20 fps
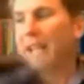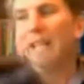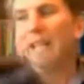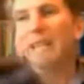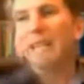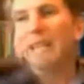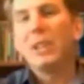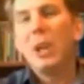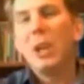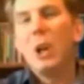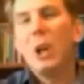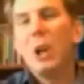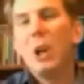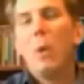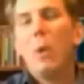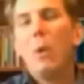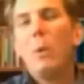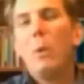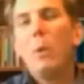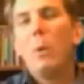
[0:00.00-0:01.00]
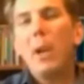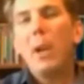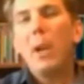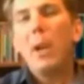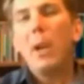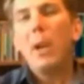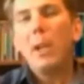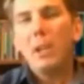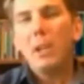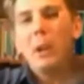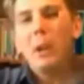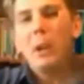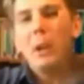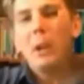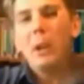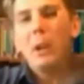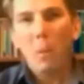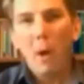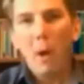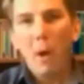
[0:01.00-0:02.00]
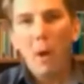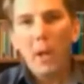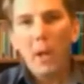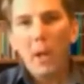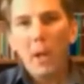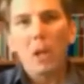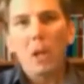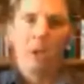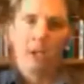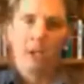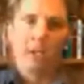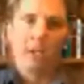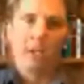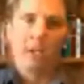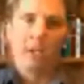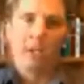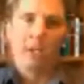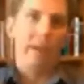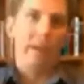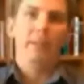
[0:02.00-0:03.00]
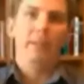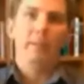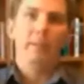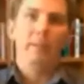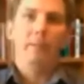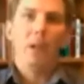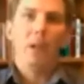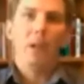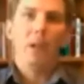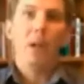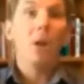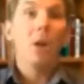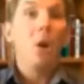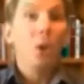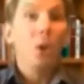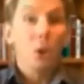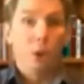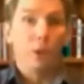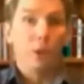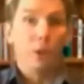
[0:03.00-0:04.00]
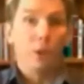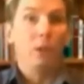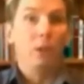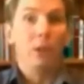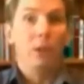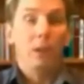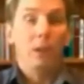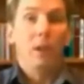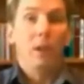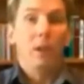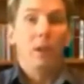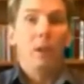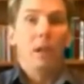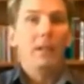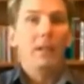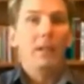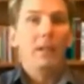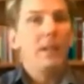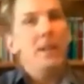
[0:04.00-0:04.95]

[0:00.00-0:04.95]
And because what we want to do is we want to cultivate a culture.